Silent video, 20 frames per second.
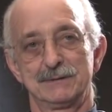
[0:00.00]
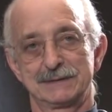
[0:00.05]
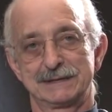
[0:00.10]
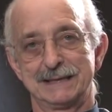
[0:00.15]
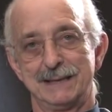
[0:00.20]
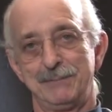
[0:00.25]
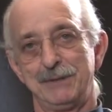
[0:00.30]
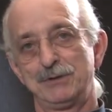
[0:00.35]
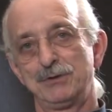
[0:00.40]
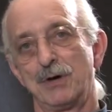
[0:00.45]

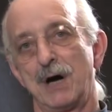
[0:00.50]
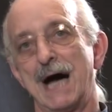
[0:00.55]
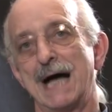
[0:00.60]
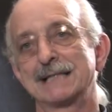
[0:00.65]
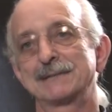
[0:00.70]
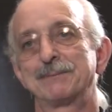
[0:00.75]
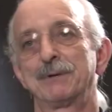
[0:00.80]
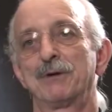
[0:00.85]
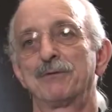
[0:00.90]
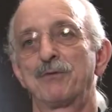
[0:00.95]
Sent me to a
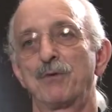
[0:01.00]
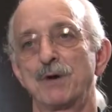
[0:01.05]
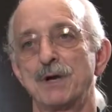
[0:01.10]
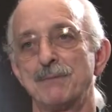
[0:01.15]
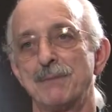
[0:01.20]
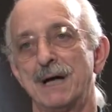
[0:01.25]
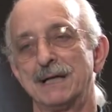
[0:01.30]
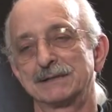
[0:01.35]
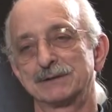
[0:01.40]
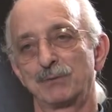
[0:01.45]
hospital
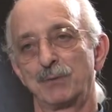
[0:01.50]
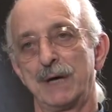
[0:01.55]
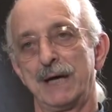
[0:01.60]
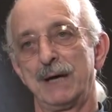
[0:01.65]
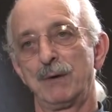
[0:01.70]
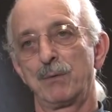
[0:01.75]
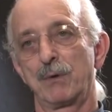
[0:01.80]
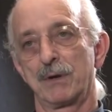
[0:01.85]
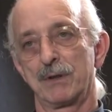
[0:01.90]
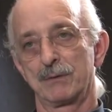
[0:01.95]
40 miles
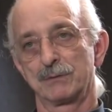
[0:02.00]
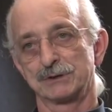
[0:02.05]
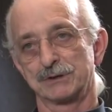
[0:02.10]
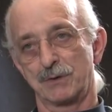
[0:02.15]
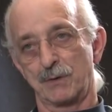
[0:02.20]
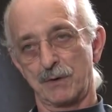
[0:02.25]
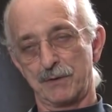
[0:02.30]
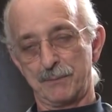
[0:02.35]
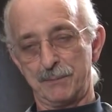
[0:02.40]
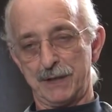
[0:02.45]
away where there was
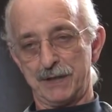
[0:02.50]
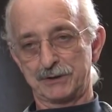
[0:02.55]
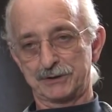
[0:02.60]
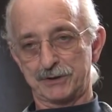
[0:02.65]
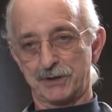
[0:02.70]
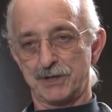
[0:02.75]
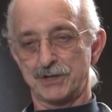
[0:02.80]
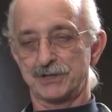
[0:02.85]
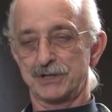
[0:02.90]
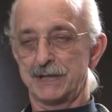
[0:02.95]
an orthopedic
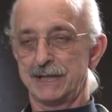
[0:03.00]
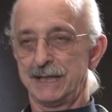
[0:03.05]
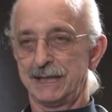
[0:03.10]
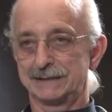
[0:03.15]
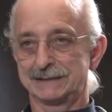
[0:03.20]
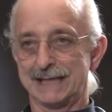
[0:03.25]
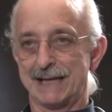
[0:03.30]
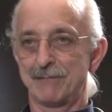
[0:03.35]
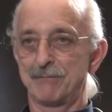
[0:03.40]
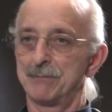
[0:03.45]
surgeon. He
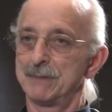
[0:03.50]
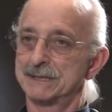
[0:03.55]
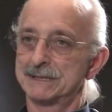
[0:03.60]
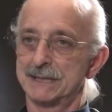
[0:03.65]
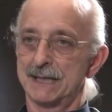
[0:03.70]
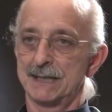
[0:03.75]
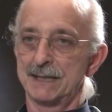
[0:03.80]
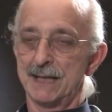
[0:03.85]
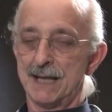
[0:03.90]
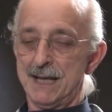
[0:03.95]
examined me,
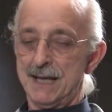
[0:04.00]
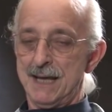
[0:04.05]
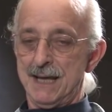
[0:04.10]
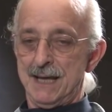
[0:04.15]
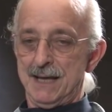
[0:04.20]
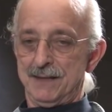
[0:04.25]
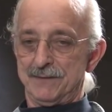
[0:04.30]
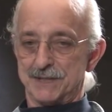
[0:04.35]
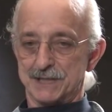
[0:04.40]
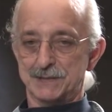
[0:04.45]
said,
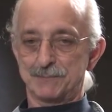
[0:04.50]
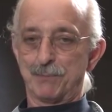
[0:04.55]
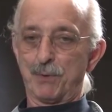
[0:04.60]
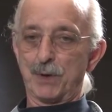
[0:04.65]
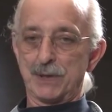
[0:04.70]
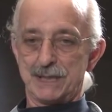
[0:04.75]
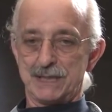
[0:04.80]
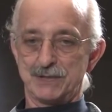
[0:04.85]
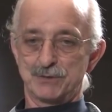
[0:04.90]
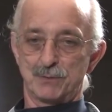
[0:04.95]
"This
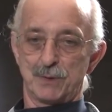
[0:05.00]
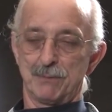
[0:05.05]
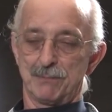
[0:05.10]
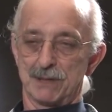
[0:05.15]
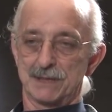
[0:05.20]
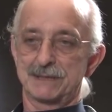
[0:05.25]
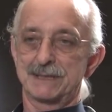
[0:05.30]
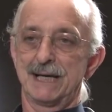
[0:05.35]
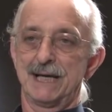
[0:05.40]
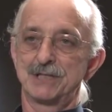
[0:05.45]
boy needs
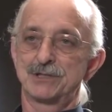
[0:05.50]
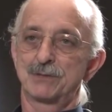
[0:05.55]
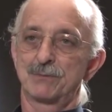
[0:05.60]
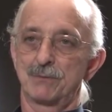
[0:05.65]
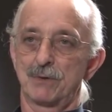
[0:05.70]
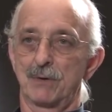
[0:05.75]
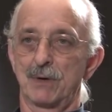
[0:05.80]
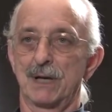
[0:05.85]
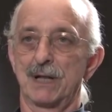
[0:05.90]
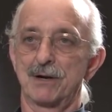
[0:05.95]

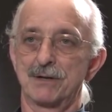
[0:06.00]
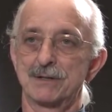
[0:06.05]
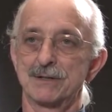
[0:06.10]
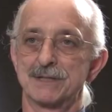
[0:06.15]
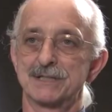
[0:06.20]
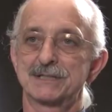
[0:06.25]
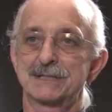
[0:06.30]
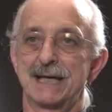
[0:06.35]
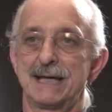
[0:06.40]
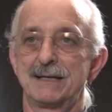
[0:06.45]
rehabilitation," wrote a letter
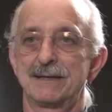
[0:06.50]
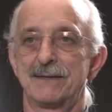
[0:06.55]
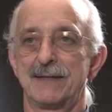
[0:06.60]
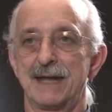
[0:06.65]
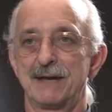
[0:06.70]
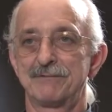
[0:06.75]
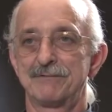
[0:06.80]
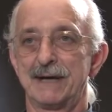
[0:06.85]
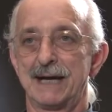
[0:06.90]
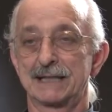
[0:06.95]
to the state to
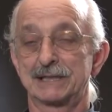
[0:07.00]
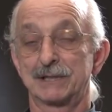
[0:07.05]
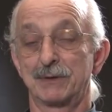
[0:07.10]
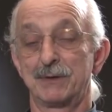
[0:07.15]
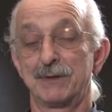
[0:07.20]
that effect.